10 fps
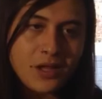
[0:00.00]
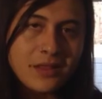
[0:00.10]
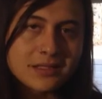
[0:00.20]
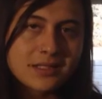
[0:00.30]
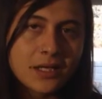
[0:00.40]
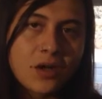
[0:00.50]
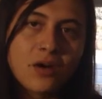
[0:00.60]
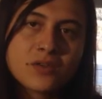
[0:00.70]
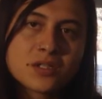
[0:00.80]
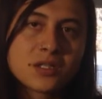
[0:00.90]
That said,
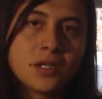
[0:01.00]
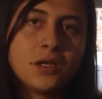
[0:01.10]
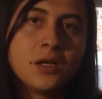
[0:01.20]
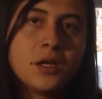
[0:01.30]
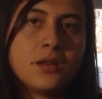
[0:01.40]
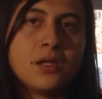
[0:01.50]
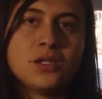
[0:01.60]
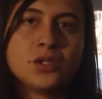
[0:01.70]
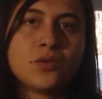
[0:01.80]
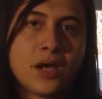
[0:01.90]
obviously, they
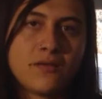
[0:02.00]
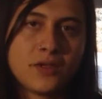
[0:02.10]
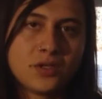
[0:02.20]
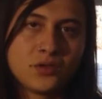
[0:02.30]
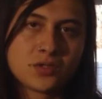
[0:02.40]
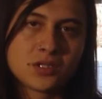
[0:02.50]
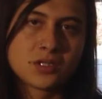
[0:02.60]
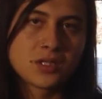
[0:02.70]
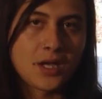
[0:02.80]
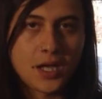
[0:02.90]
do have their
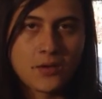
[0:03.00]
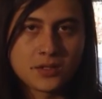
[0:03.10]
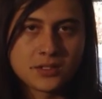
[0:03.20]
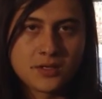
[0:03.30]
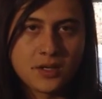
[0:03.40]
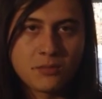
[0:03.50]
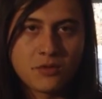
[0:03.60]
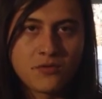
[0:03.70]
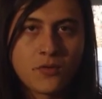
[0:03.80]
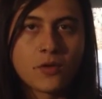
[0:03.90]
uses, like I was saying
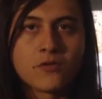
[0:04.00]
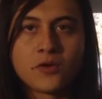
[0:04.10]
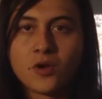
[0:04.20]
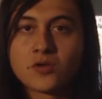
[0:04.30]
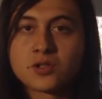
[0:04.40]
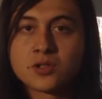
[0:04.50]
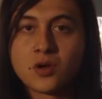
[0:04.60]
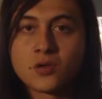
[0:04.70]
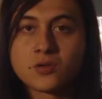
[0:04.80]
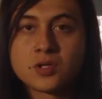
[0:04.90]
before, for ghost
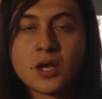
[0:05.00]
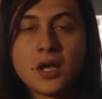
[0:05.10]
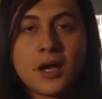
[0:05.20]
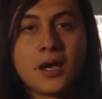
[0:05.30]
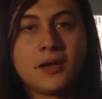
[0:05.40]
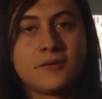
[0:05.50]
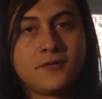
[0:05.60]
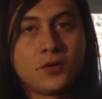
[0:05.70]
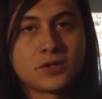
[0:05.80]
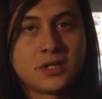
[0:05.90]
O's and
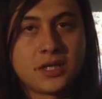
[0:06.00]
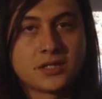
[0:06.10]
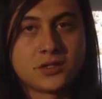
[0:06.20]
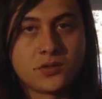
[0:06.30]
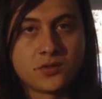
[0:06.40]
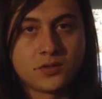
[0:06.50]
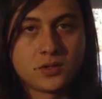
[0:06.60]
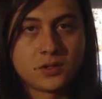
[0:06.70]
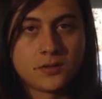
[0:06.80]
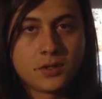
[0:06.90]
forced
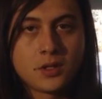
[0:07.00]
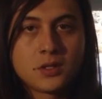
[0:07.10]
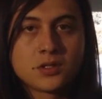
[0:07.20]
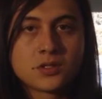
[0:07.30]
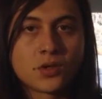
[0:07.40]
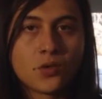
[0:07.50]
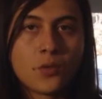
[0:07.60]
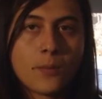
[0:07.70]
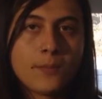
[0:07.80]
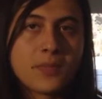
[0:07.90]
lassos. So,
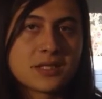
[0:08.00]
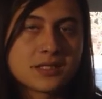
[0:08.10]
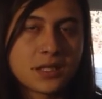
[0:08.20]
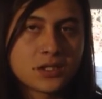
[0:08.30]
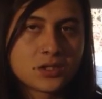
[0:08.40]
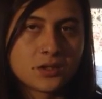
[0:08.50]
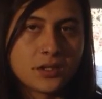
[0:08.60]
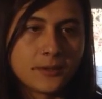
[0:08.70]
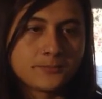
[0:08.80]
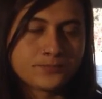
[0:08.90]

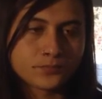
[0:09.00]
essentially,